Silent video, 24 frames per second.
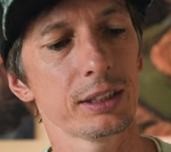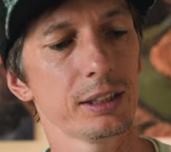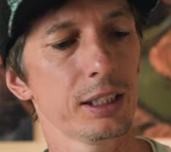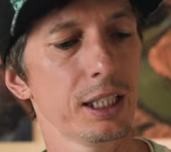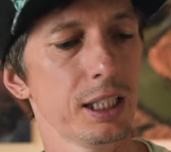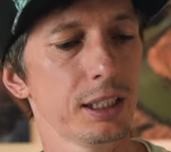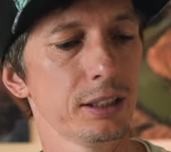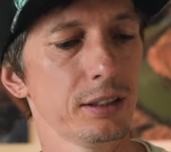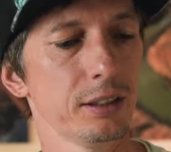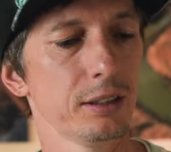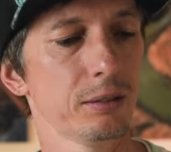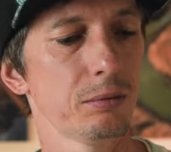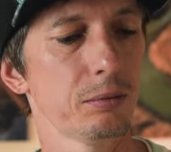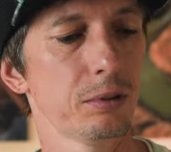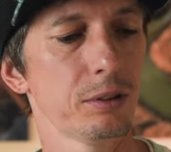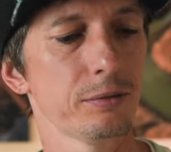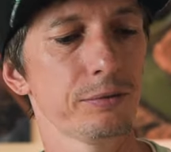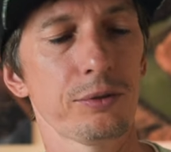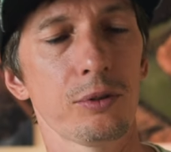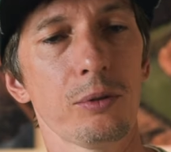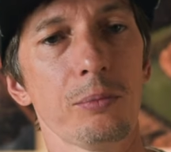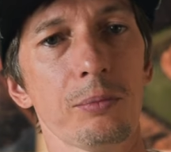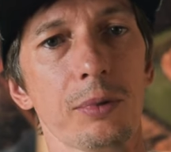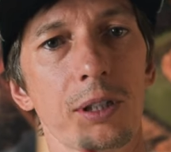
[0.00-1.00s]
another one
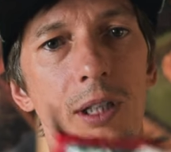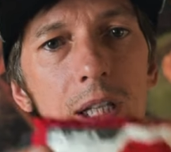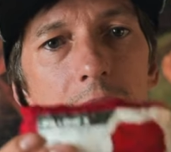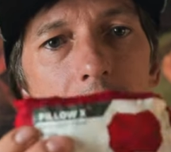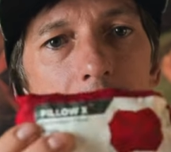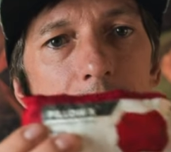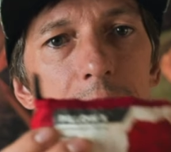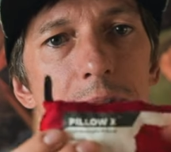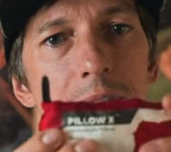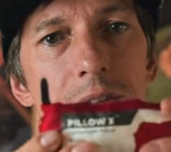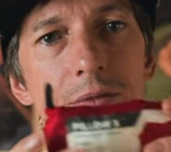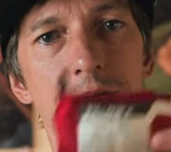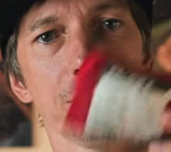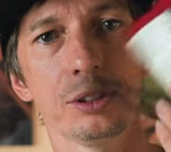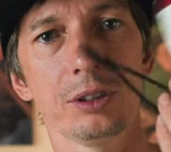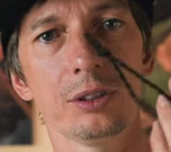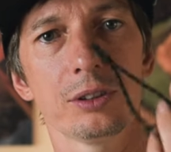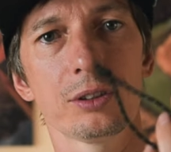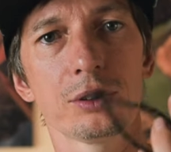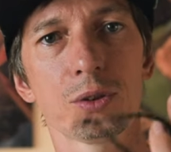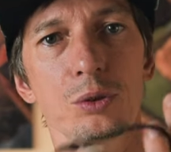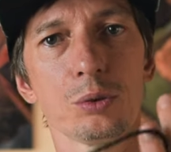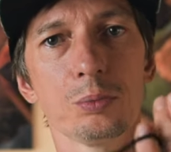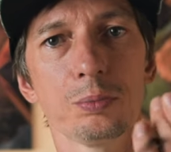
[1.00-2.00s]
from Climate, which
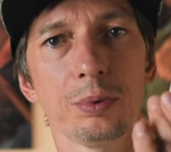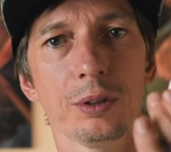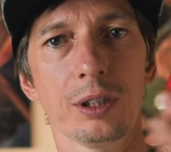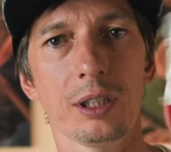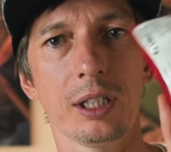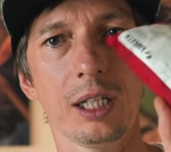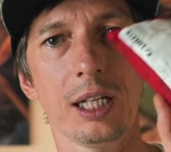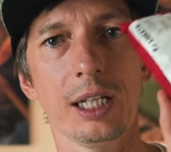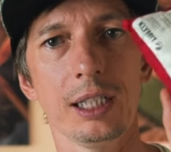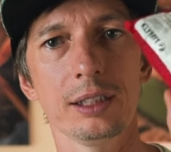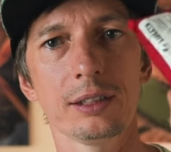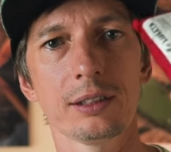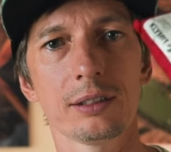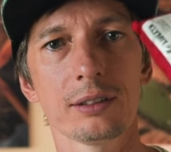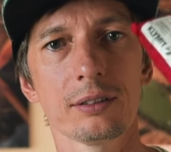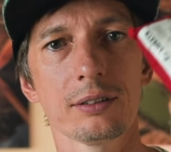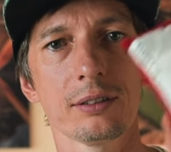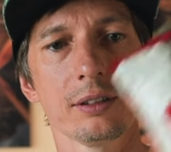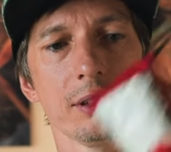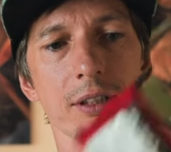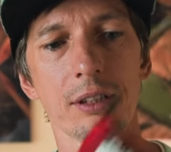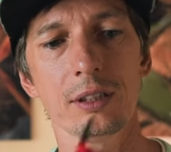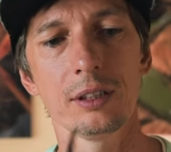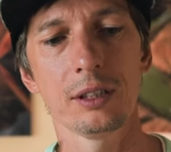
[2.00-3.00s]
is super light
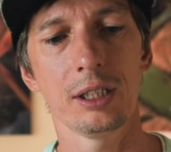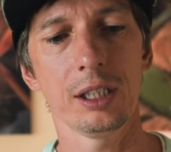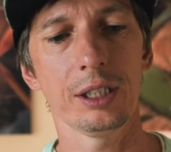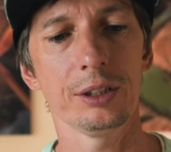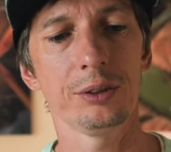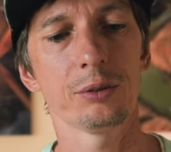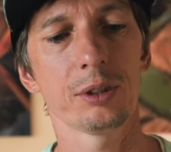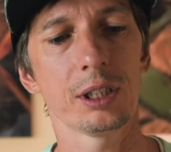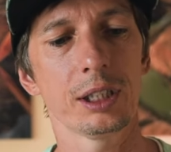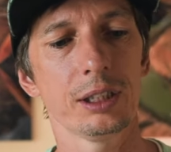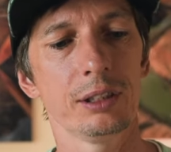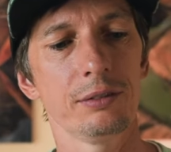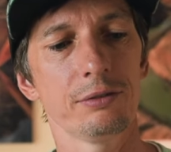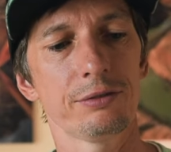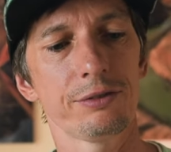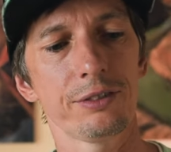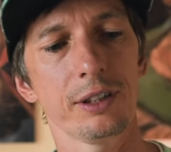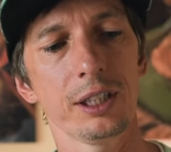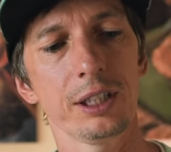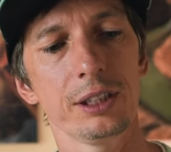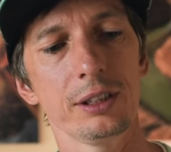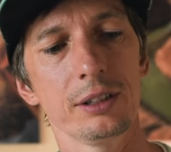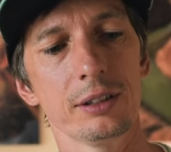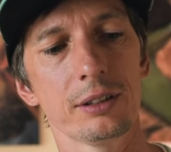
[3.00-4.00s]
and you can
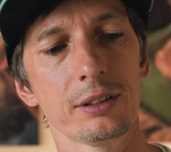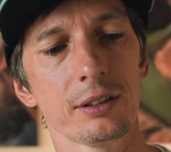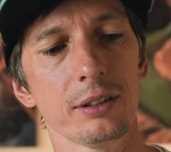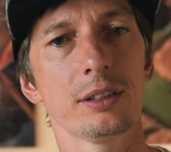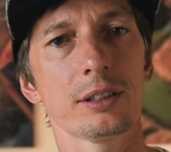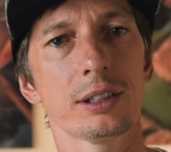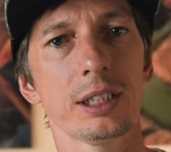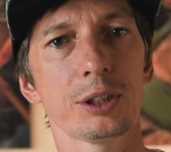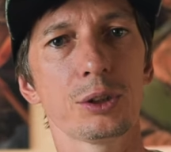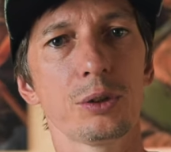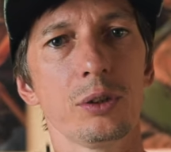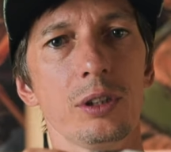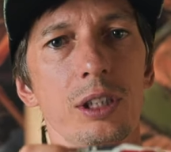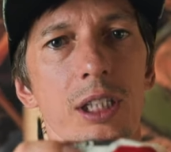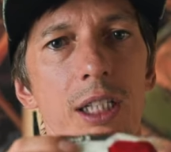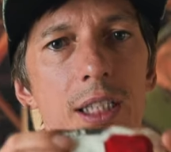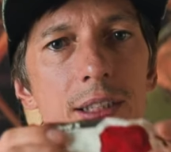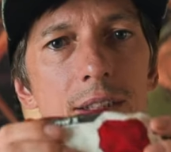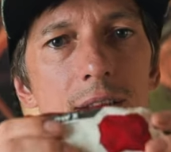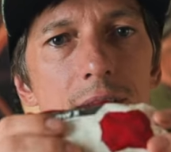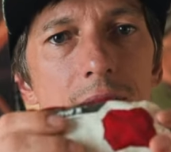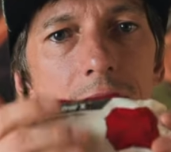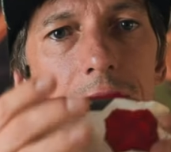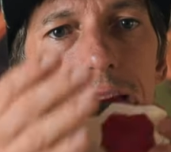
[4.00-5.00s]
inflate it. It actually
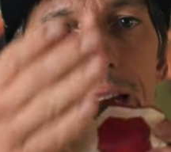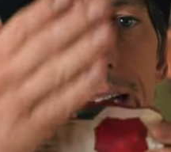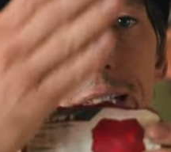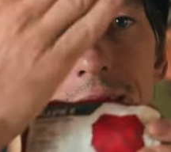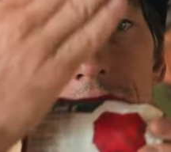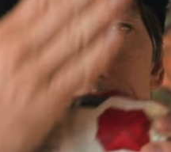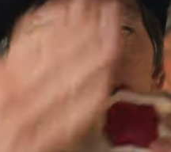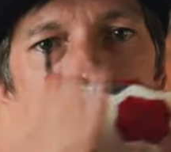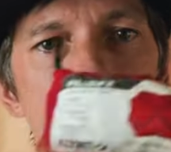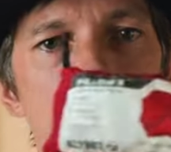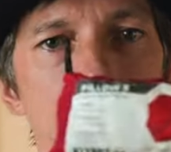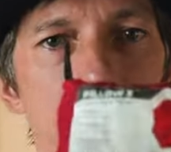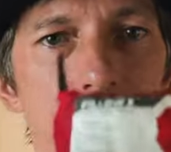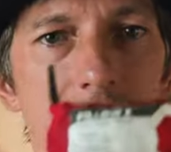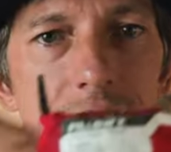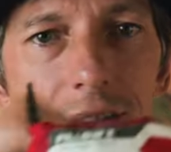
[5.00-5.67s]
has an X